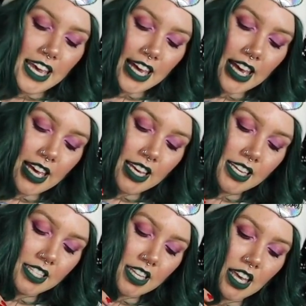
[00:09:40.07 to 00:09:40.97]

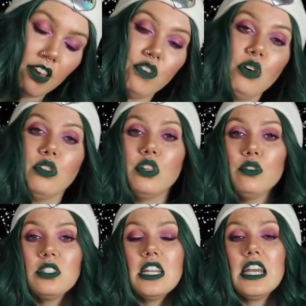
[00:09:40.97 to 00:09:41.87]
is if you
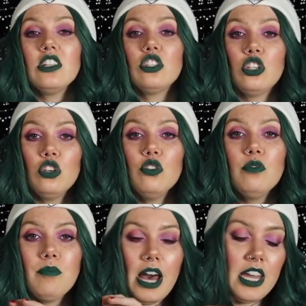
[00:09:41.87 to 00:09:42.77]
loosen it too
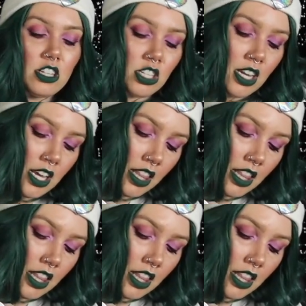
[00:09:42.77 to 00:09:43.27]
much,